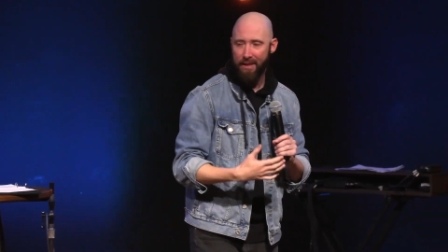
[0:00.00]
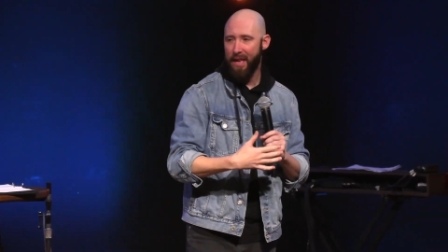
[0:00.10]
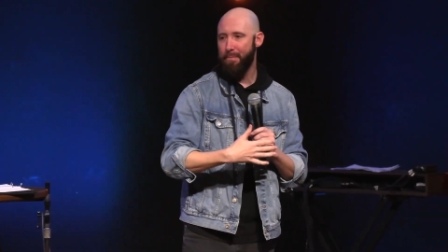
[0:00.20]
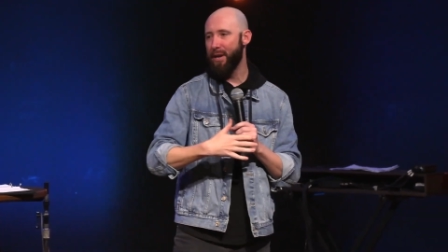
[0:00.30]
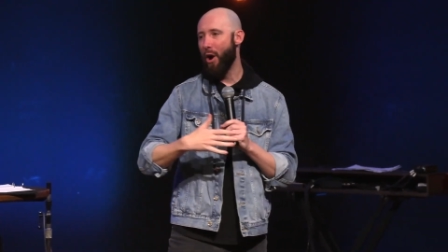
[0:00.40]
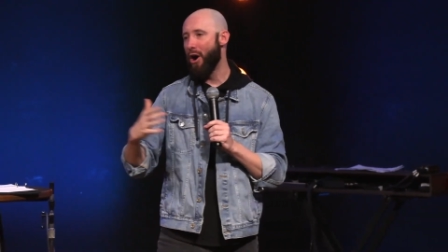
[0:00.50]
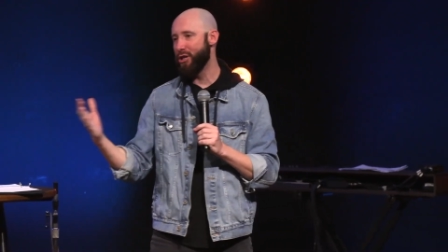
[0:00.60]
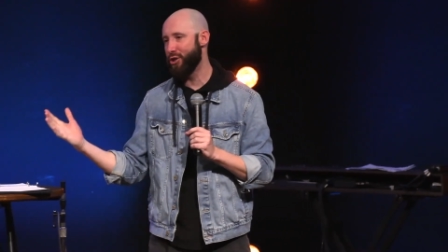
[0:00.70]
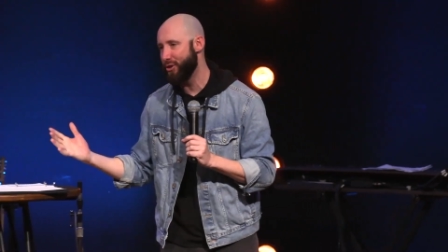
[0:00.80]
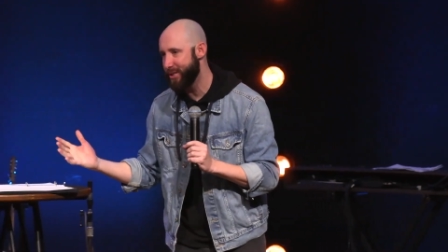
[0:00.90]
They've been
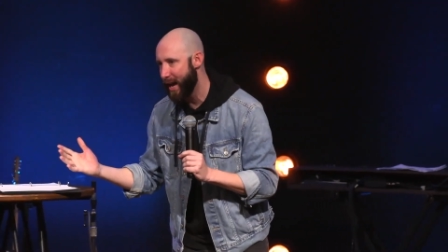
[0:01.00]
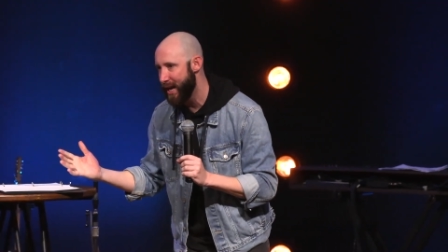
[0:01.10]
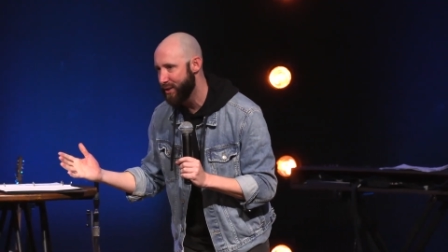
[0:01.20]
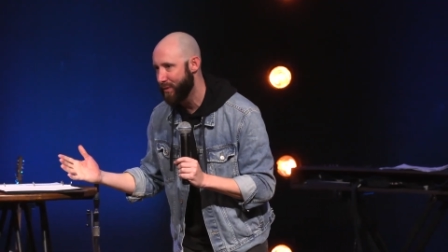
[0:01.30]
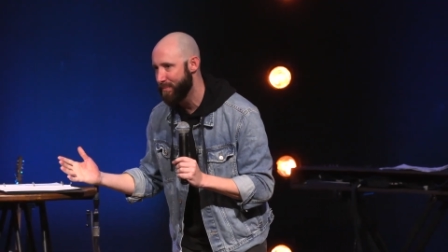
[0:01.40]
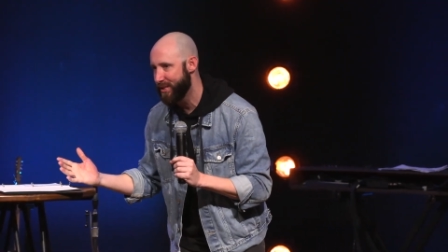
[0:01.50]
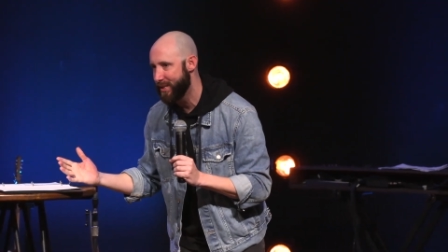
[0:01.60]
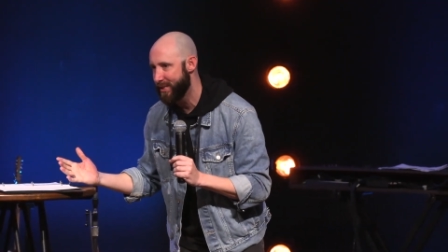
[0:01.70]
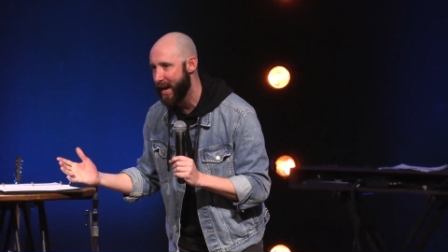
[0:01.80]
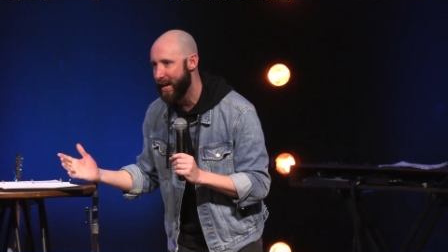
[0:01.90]
ostracized from
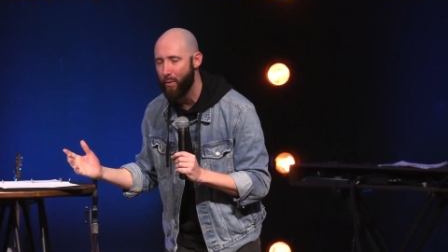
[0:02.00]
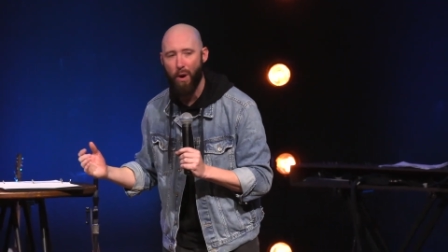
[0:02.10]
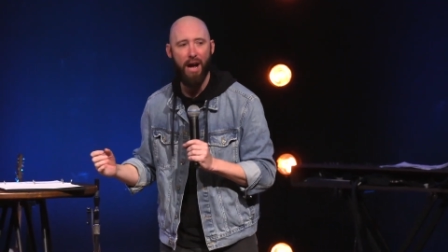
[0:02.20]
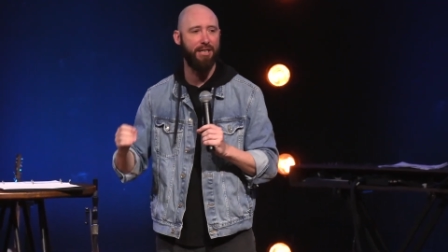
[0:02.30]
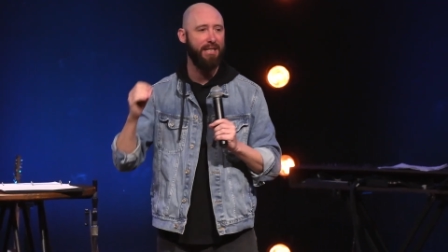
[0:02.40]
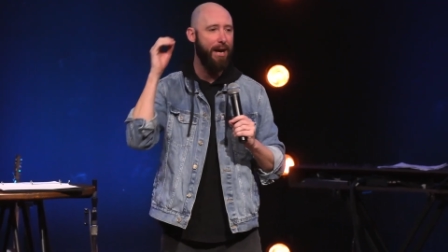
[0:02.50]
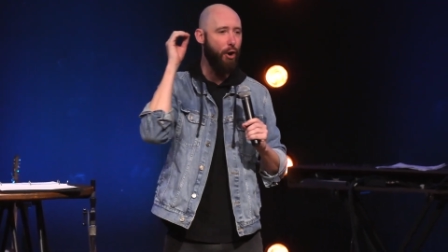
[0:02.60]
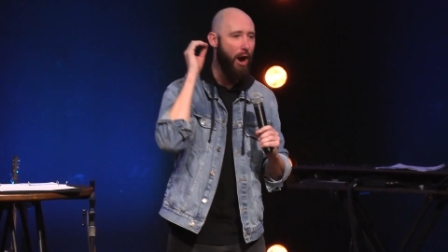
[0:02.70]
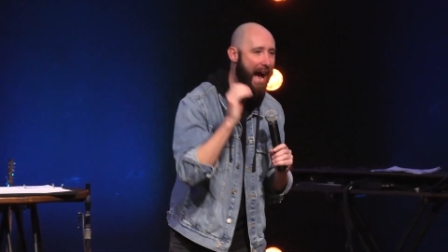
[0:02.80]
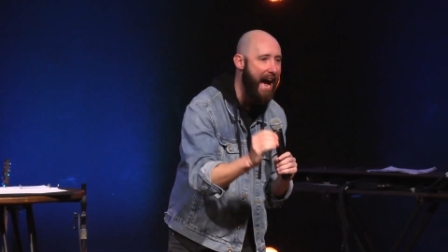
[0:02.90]
society. Why? Because they are
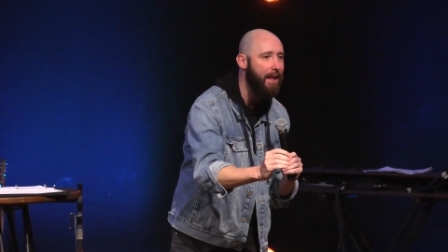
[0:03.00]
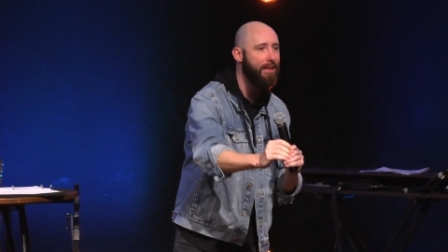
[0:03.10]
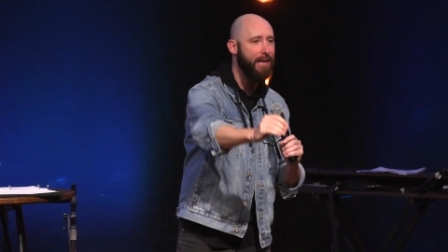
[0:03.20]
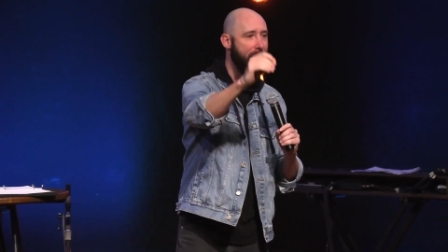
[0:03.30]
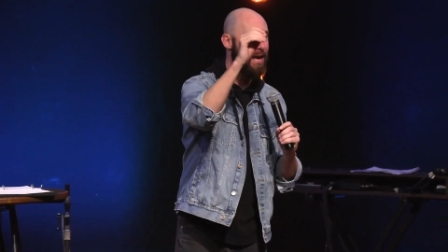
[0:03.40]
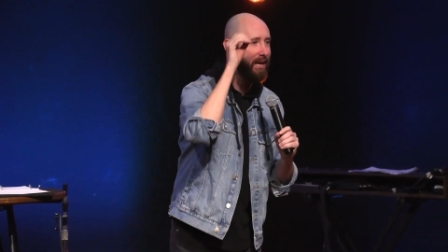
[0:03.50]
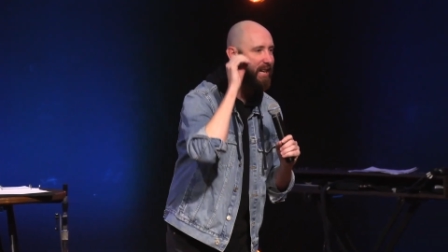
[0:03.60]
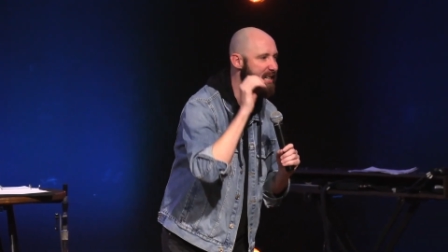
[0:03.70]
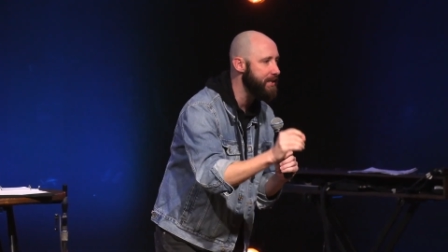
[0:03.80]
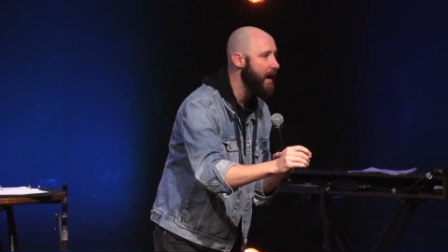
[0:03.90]
highly
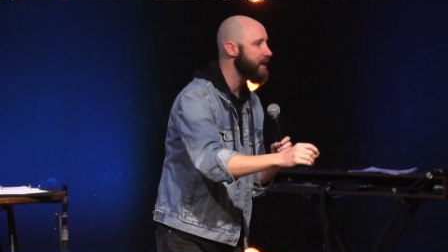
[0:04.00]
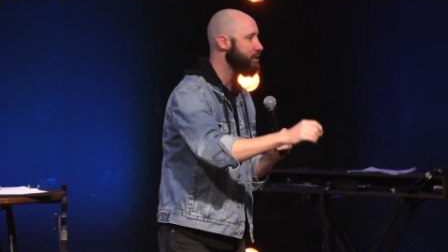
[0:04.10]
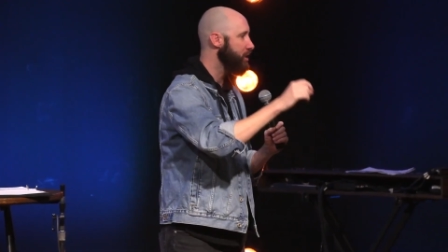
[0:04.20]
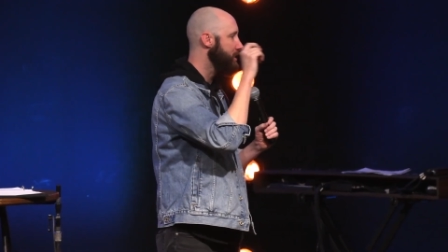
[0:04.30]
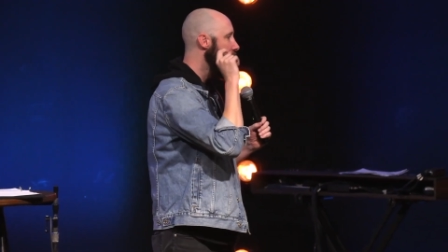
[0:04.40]
contagious.